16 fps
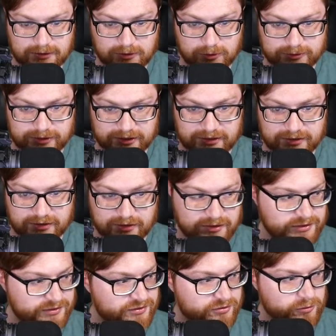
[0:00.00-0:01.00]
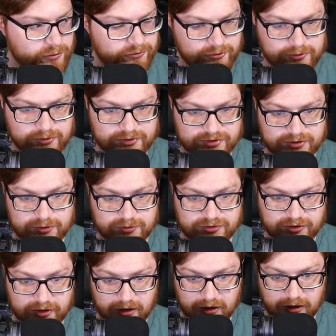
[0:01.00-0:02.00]
Okay, let's scroll through this. You
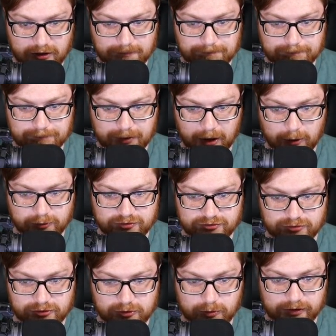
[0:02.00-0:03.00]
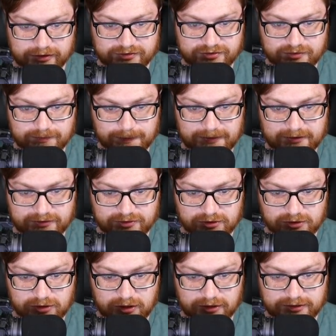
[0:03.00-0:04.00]
saw our post request to
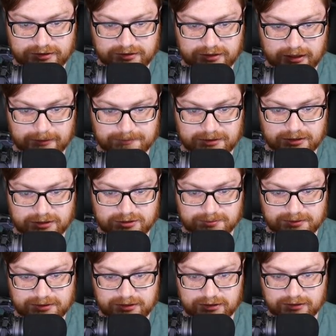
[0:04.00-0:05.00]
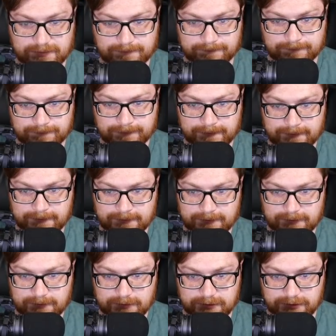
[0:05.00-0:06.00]
login.php.
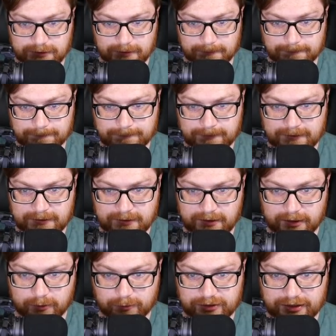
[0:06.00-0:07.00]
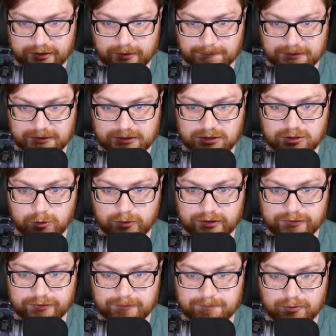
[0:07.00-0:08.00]
Yep. And we ended up
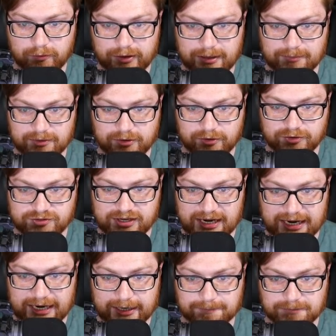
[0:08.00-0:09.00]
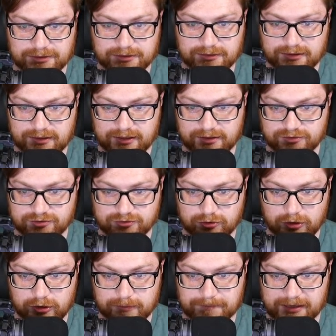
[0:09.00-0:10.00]
including the parameters admin and
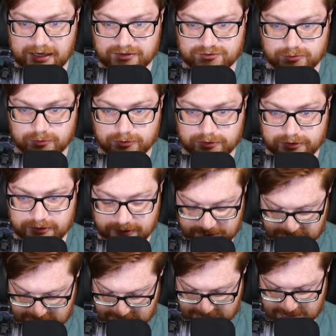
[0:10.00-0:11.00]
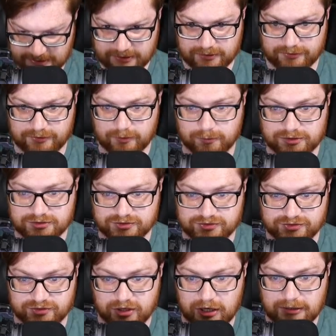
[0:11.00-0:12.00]
strong password that we just
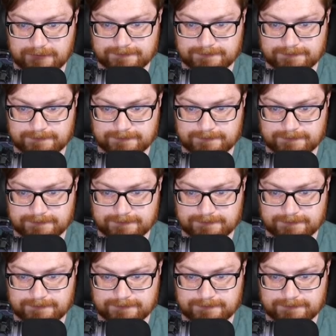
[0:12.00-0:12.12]
saw.